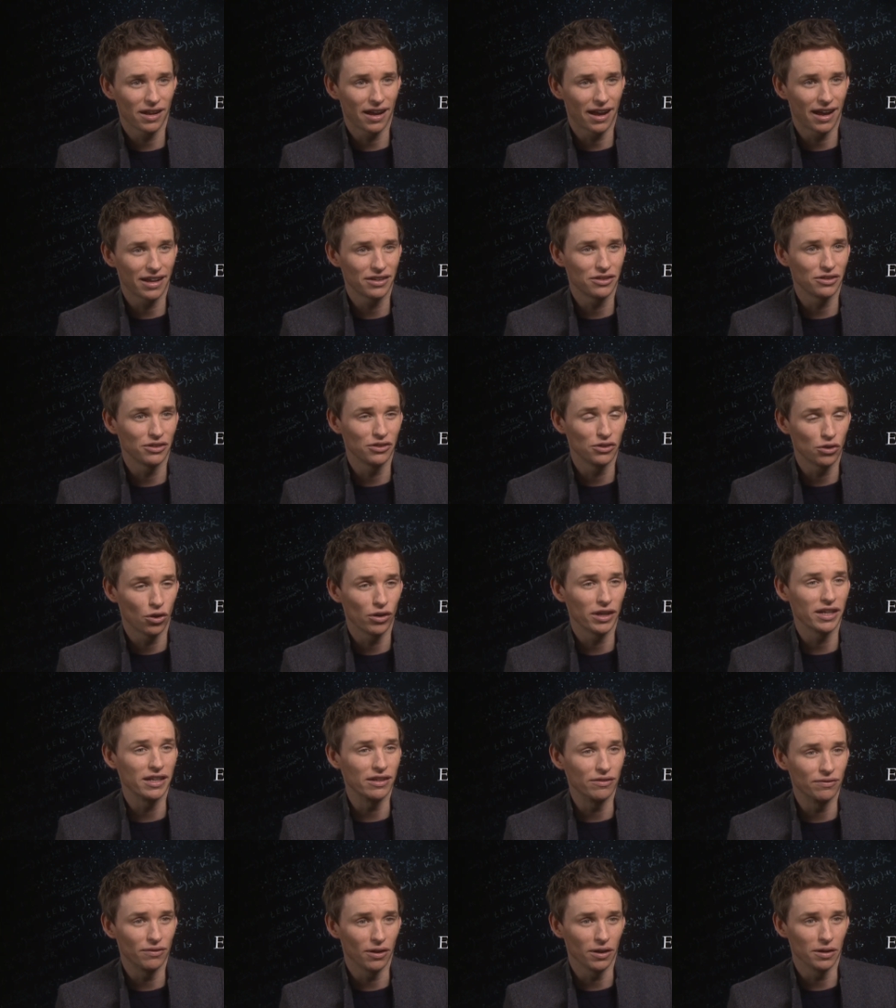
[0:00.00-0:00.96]
had to not
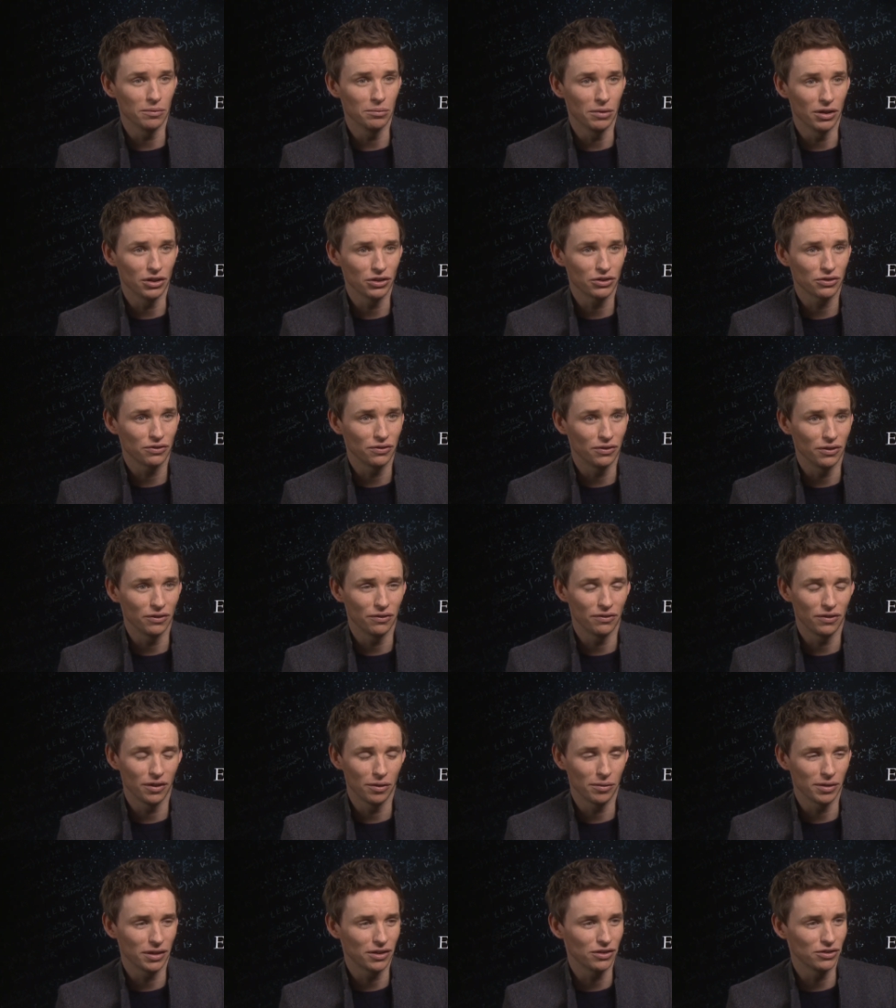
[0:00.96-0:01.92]
eat very much for
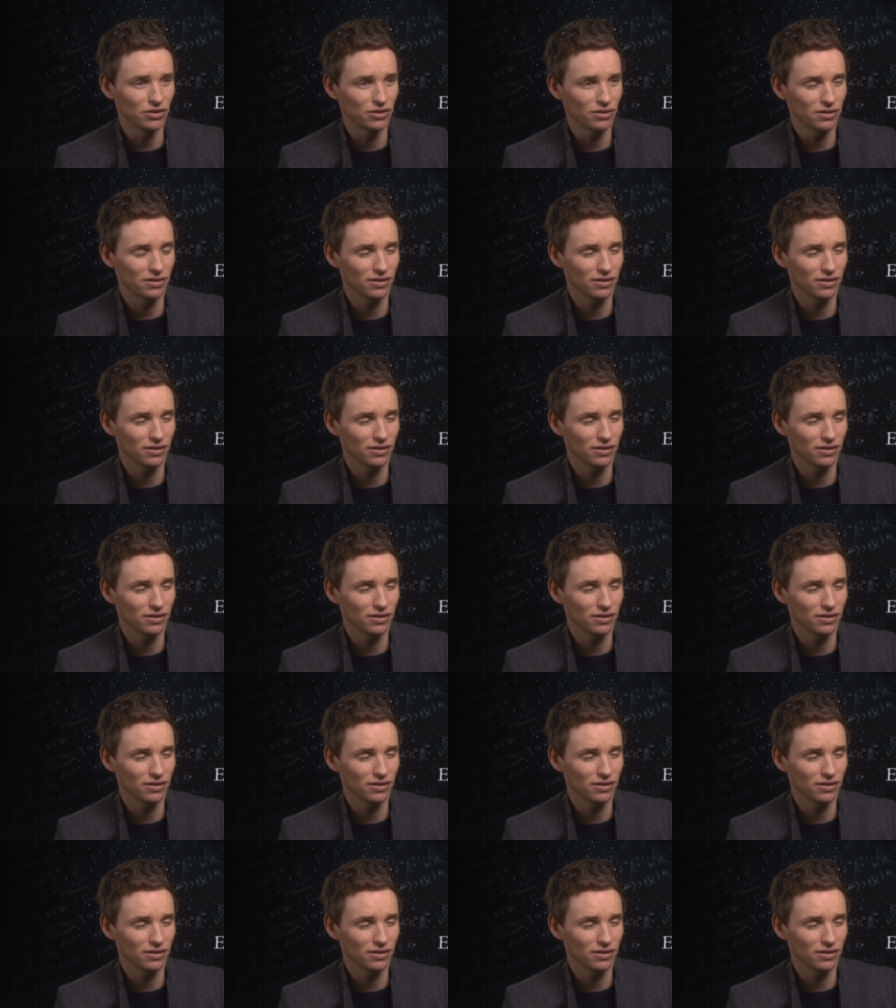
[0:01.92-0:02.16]
filming because